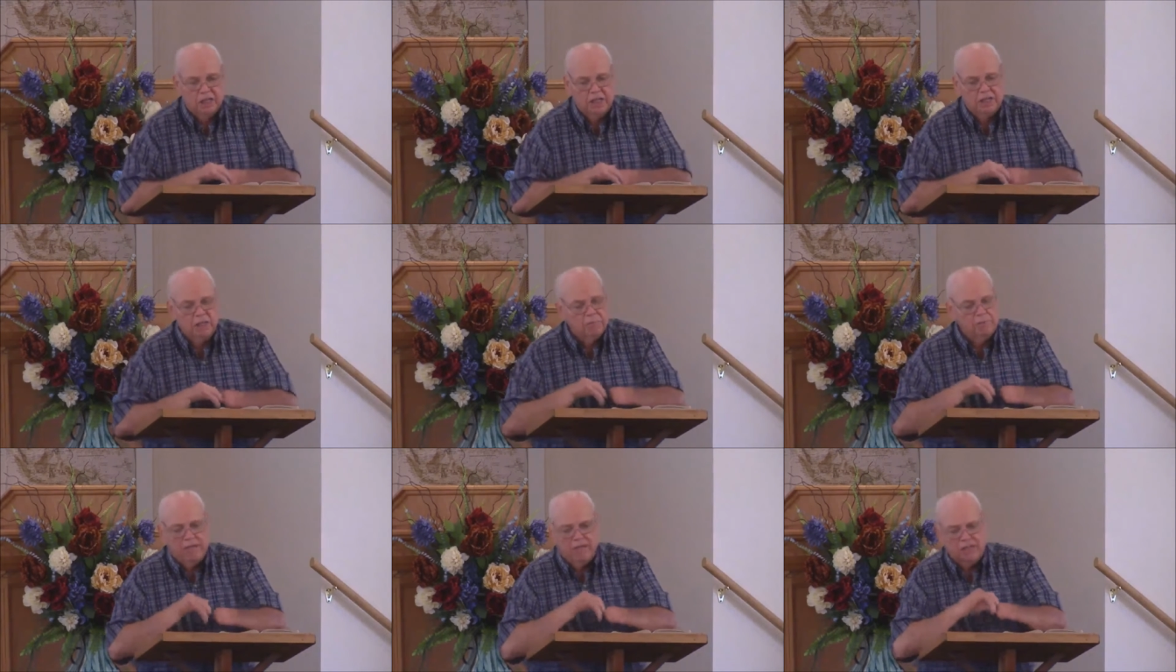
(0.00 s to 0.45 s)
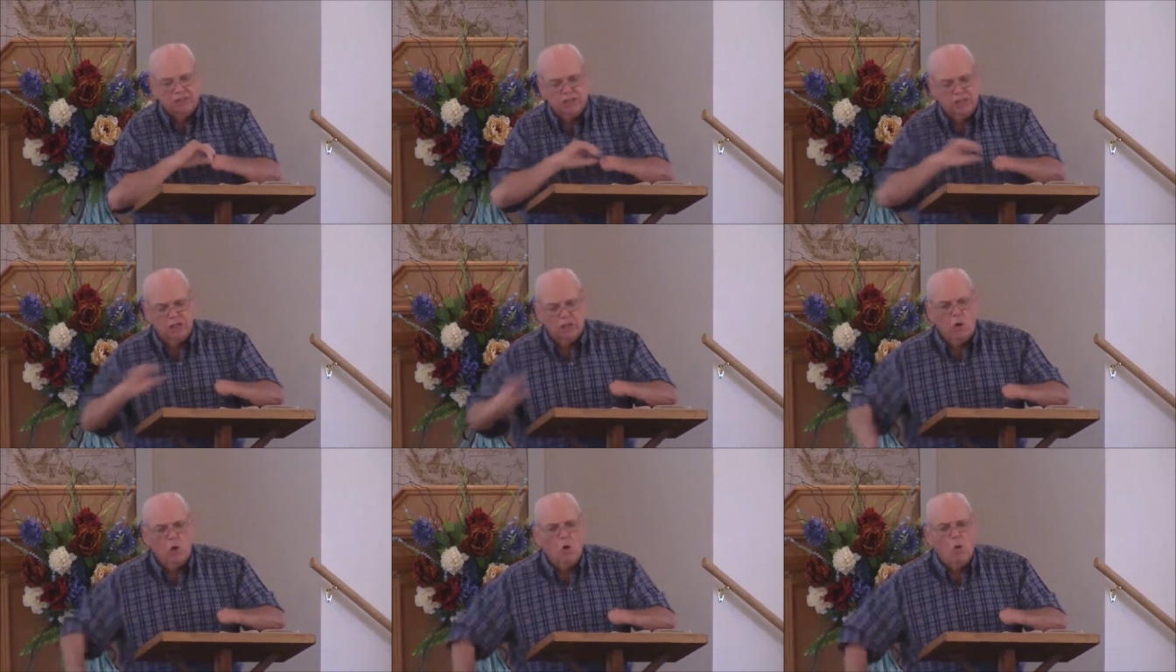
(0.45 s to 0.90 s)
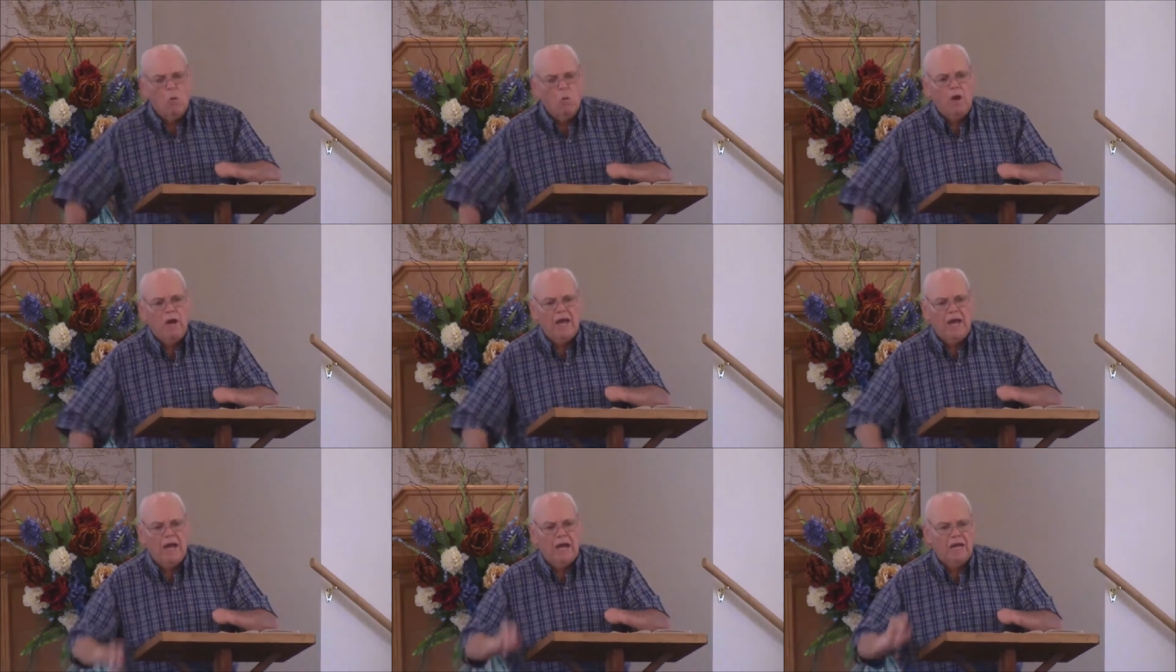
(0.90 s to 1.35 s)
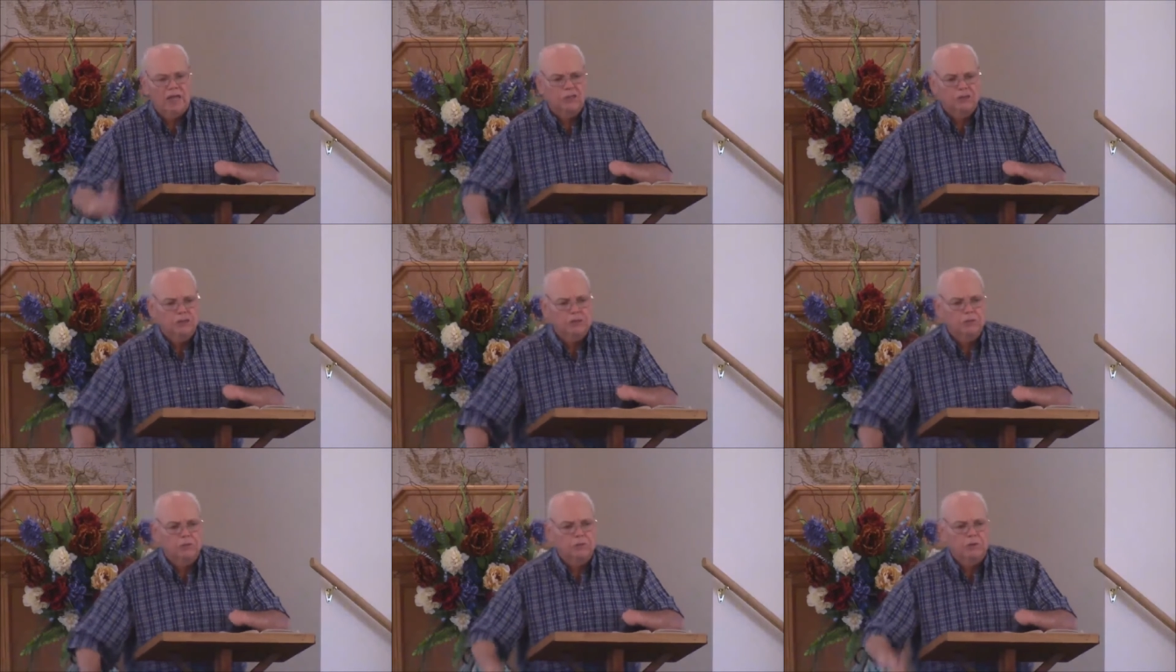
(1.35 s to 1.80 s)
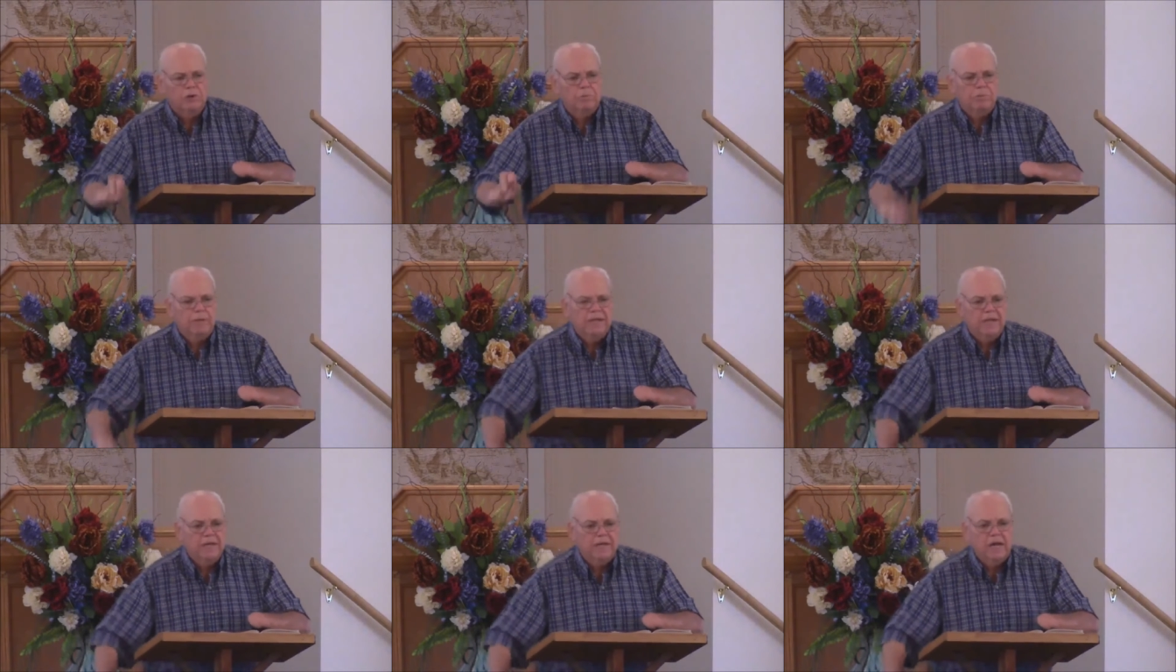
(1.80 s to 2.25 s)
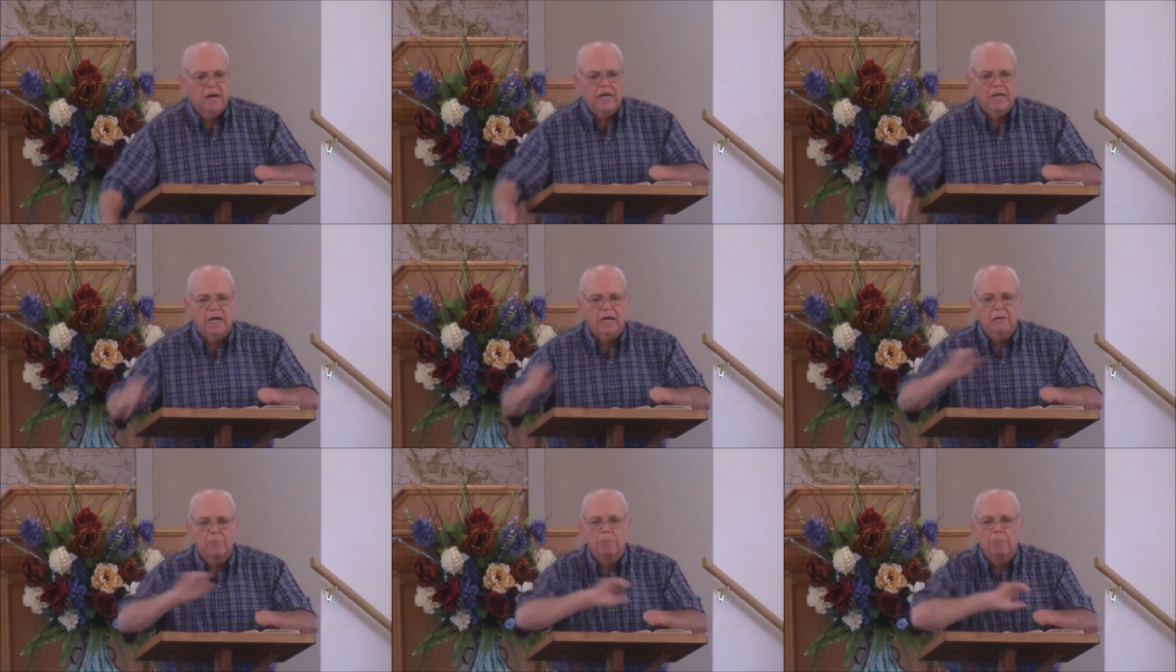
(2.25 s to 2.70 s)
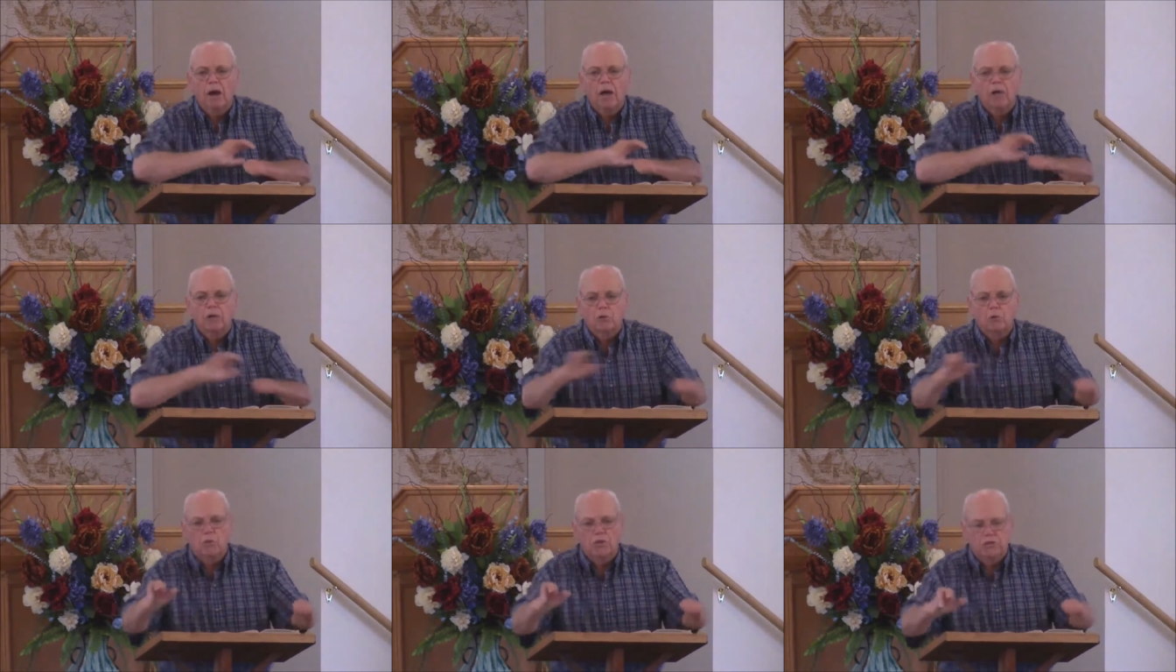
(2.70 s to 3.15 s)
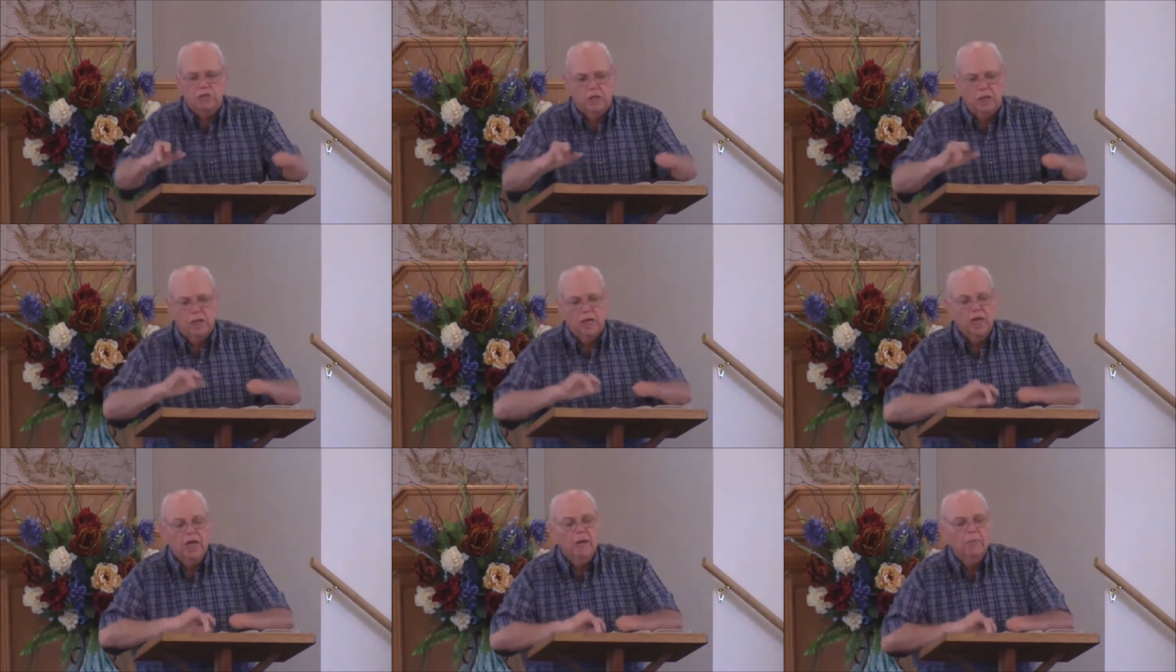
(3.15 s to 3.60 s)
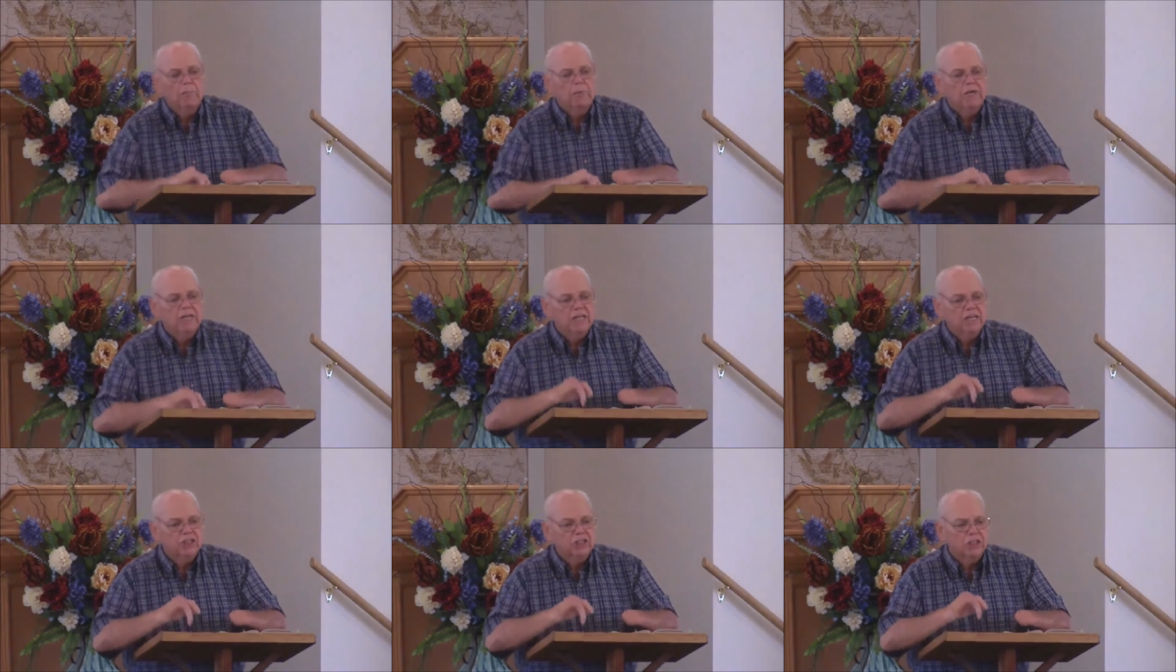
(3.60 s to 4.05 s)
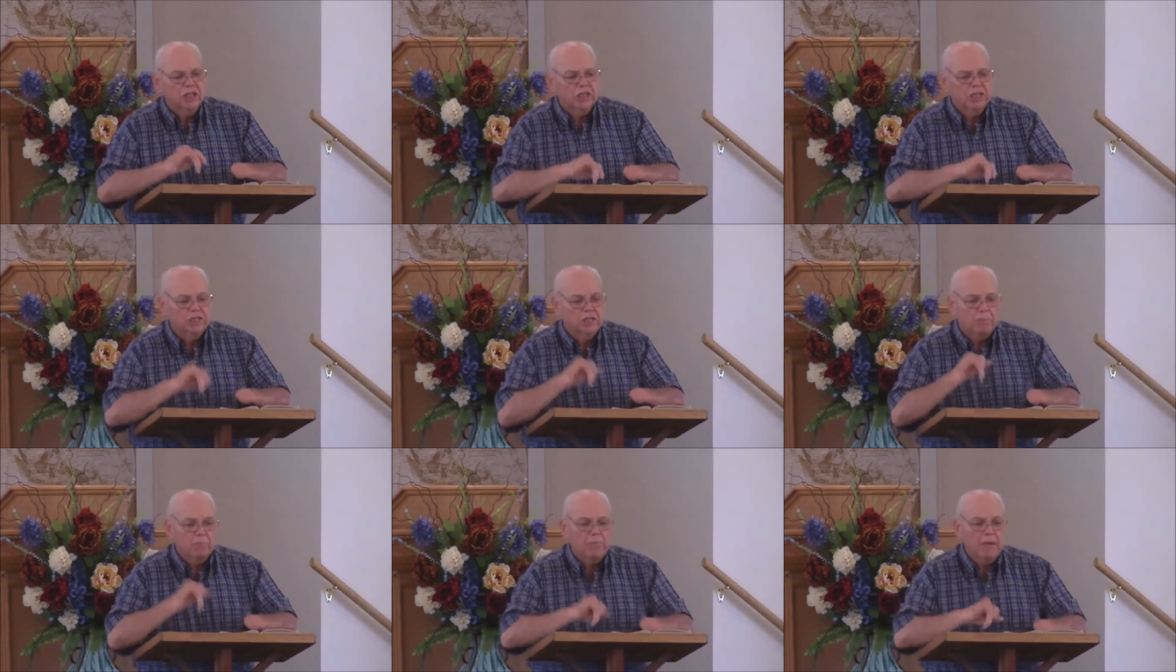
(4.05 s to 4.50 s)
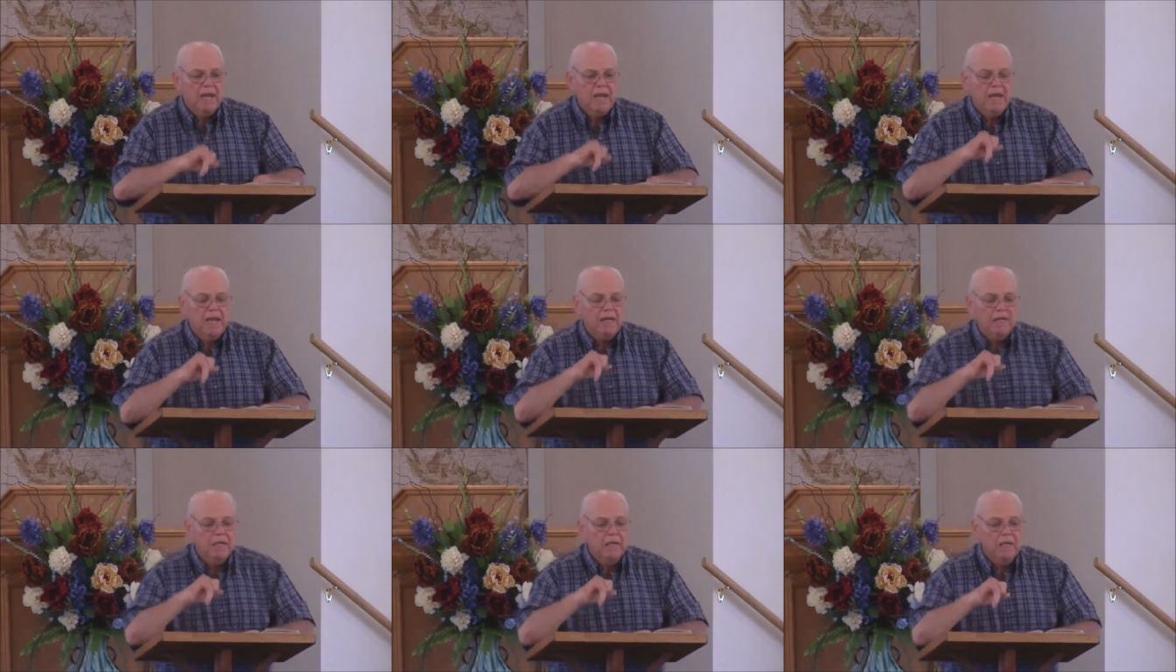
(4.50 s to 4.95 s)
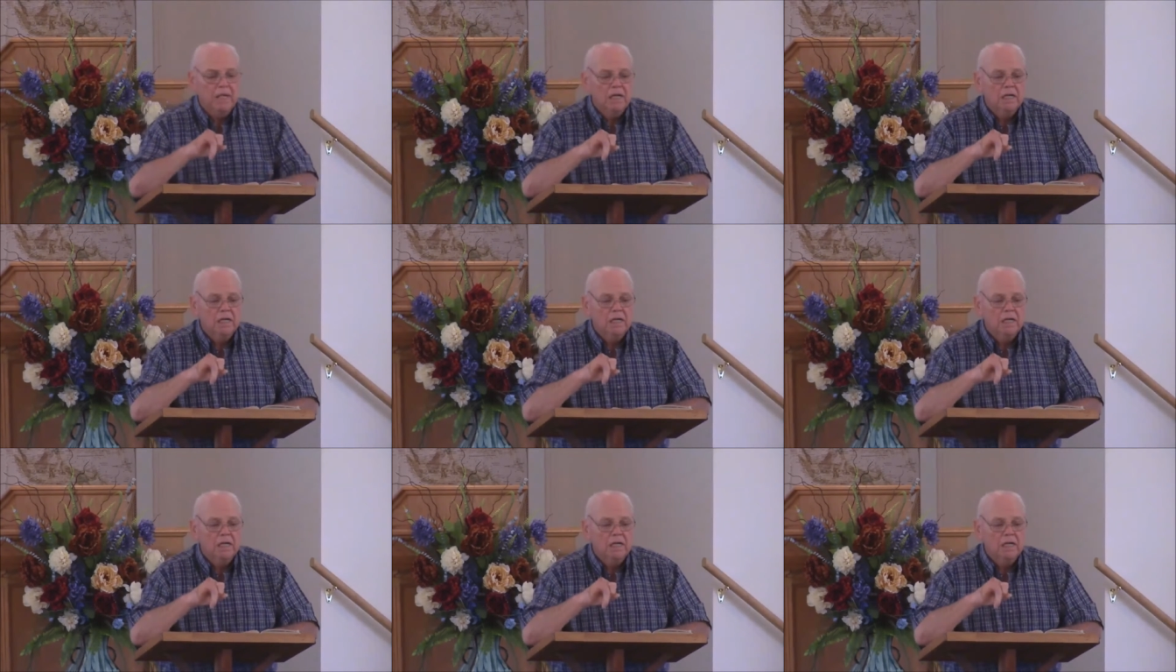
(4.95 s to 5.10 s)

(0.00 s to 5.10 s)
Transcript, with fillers: And the man said, go away, I've got children in bed and I can't bother with you. But he said, the man,